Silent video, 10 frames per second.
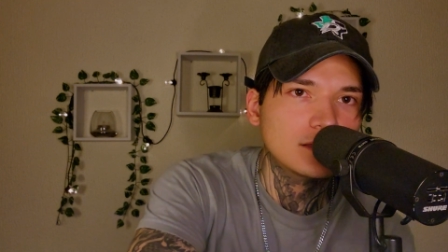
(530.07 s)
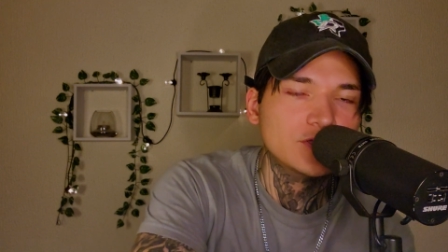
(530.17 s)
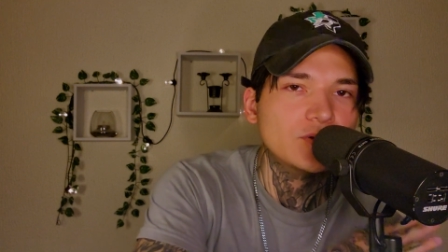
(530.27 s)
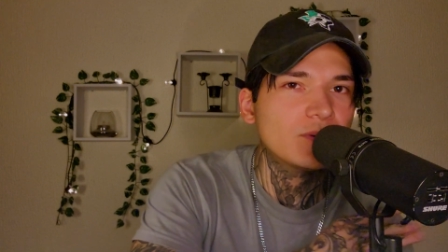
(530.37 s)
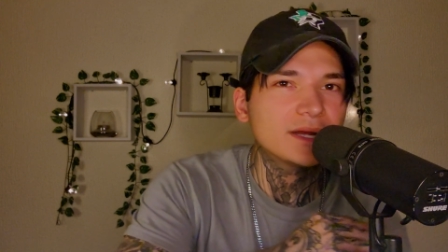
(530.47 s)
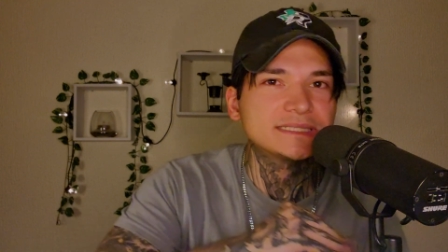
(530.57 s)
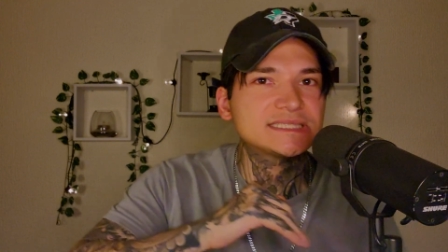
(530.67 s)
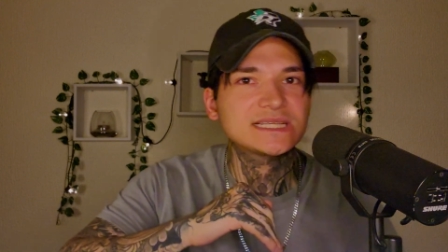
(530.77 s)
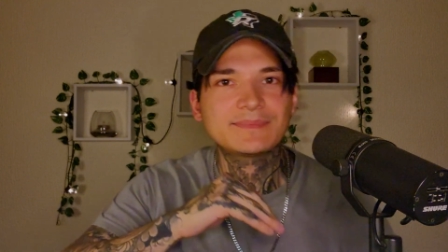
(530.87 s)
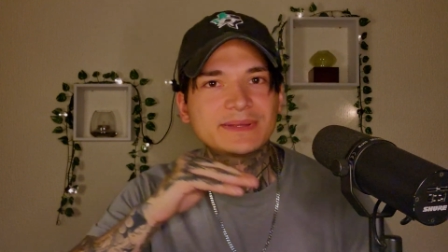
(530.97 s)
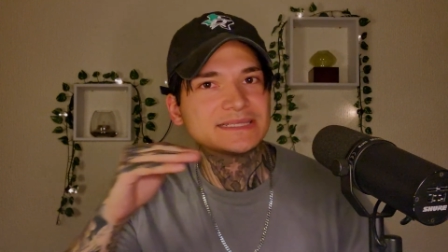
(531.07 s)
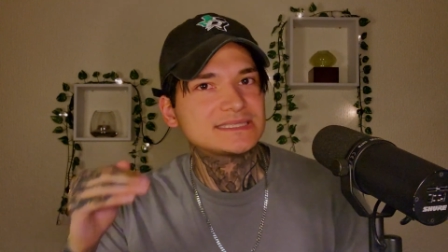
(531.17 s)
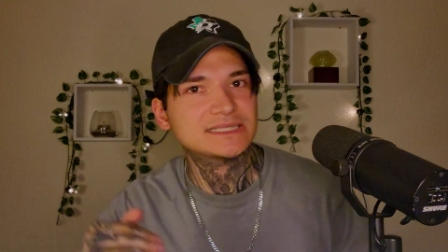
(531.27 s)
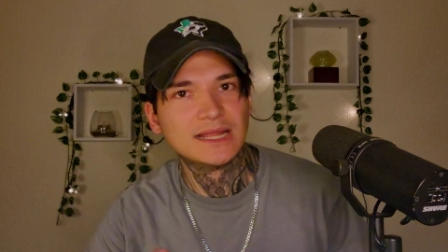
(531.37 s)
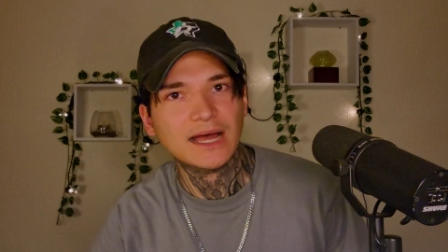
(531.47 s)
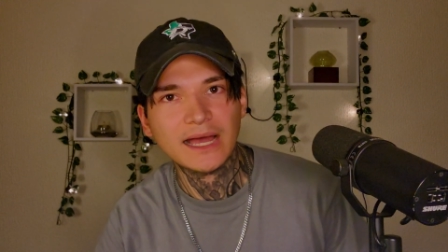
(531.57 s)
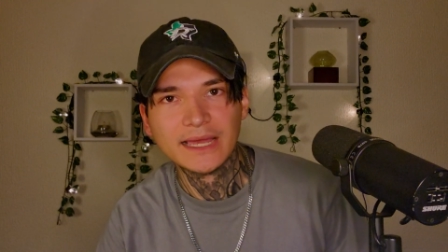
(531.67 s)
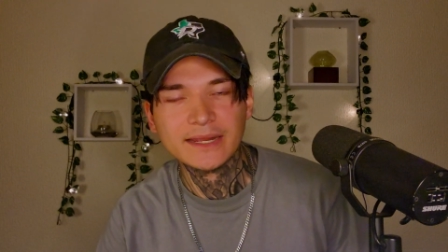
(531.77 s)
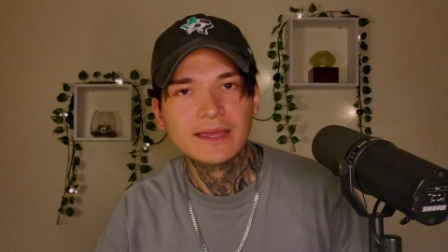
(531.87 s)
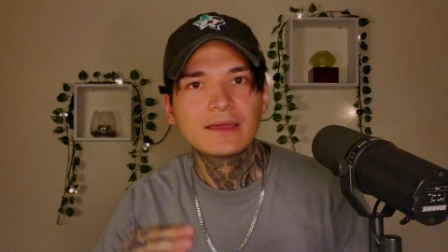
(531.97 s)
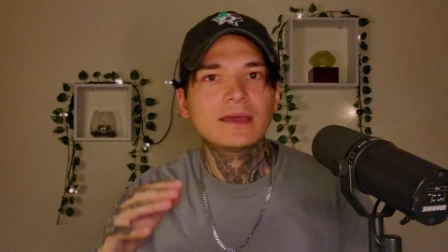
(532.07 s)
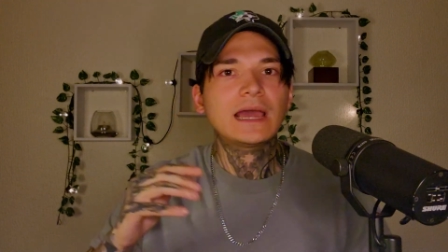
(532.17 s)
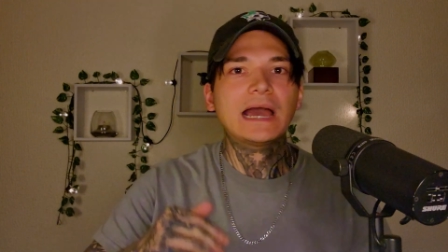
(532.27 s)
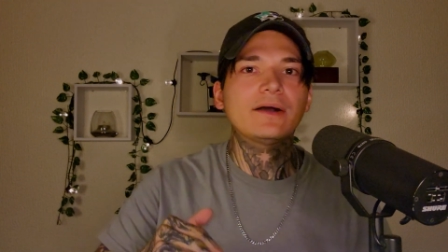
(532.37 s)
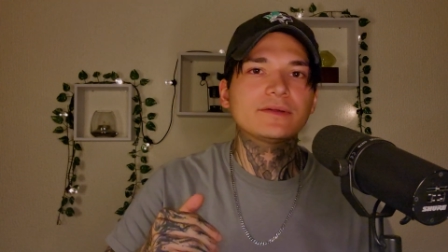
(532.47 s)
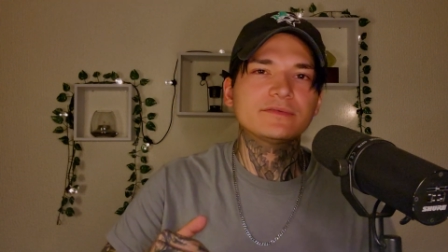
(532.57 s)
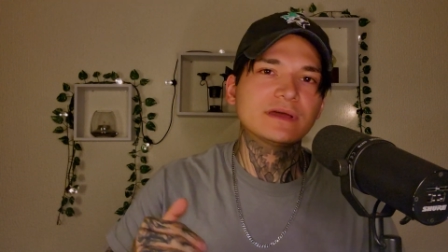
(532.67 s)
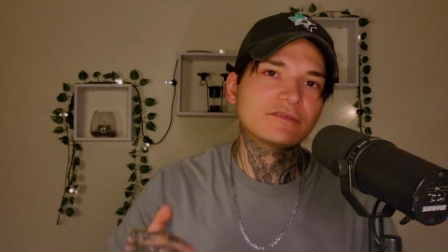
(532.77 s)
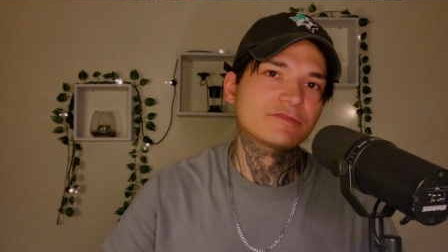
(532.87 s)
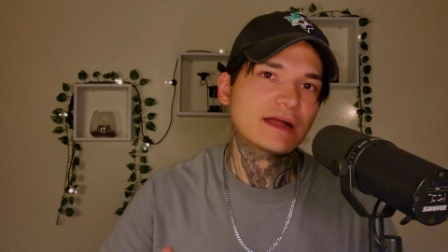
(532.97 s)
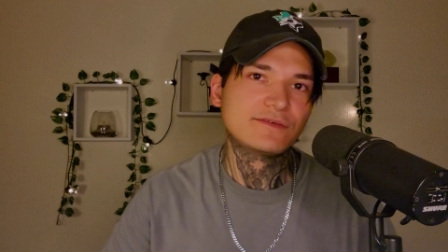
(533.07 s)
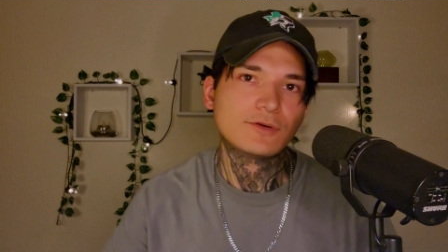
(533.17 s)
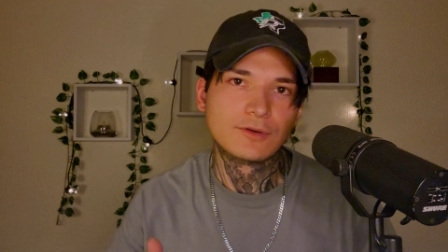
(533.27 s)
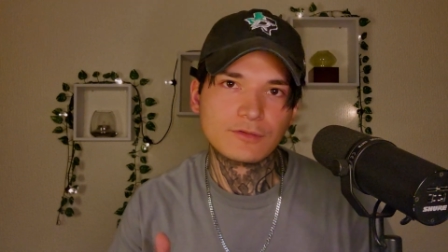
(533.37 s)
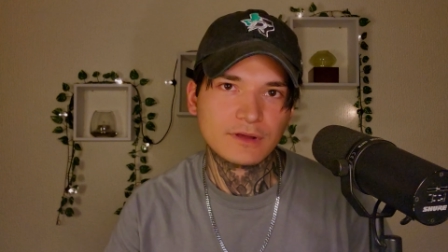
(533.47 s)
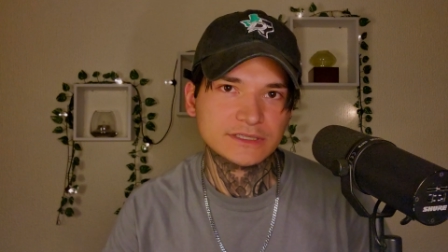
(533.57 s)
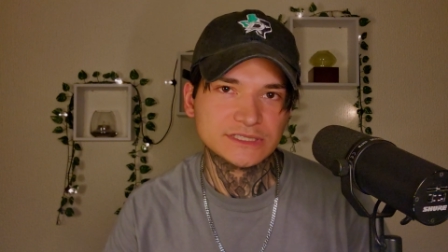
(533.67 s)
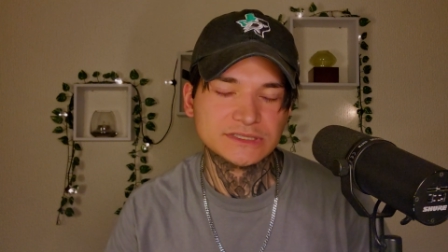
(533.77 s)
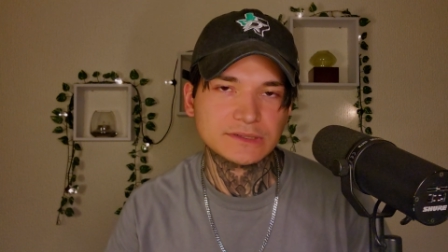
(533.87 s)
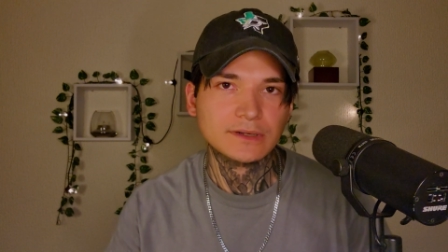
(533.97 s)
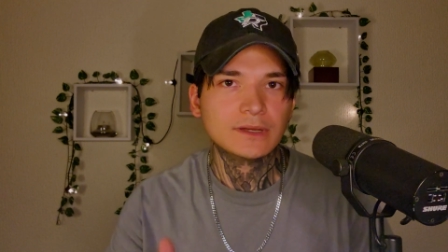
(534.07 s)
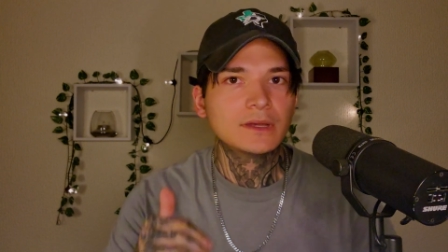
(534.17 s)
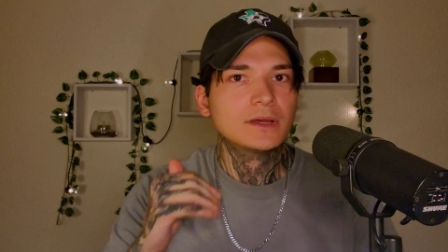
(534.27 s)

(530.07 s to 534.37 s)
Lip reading: You don't want to slip and slide out of that fry vocal register.